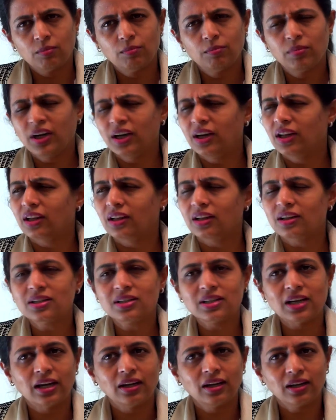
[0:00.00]
But there are
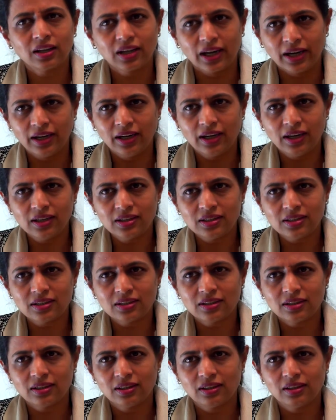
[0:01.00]
standard
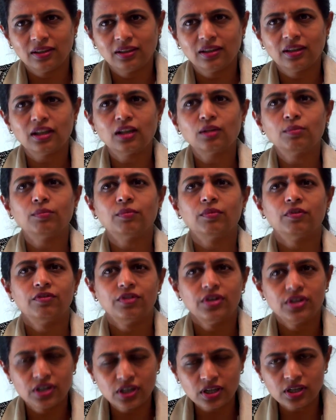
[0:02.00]
guidelines. There are
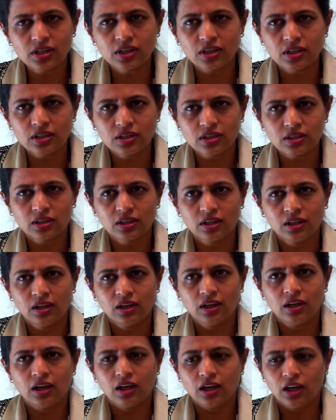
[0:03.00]
physicians
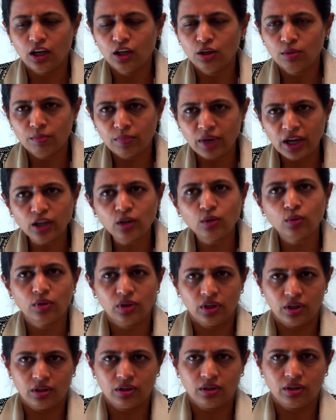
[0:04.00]
in my
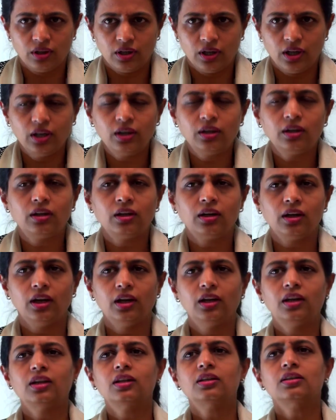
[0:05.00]
unit.
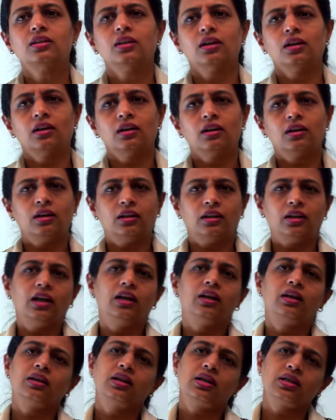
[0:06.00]
It is an
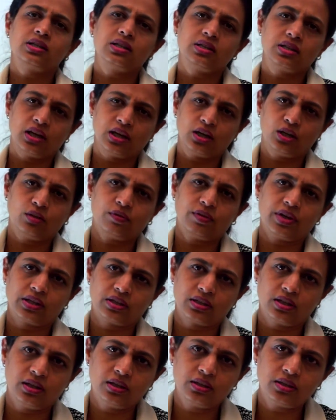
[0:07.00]
international center of
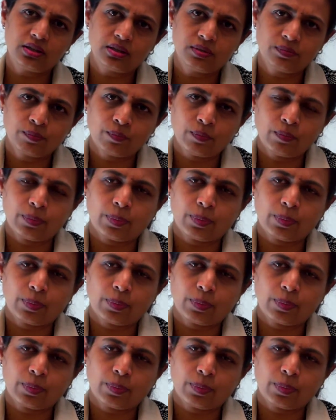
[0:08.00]
excellence.